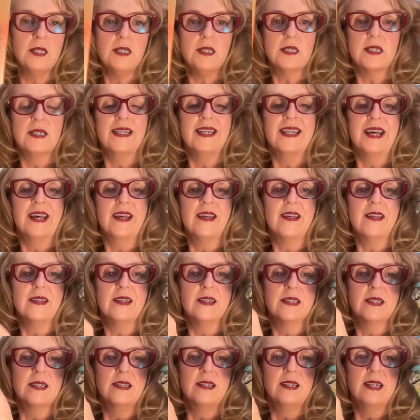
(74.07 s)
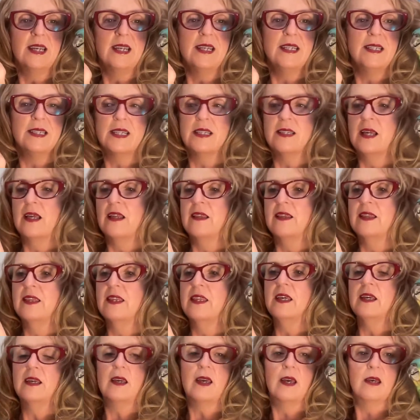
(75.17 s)
it's a nice
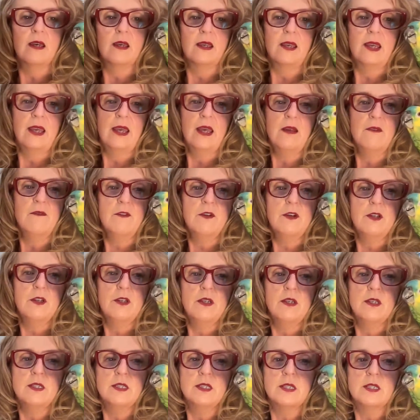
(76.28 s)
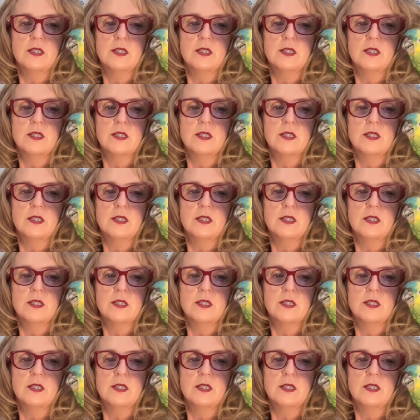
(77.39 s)
thick canvas.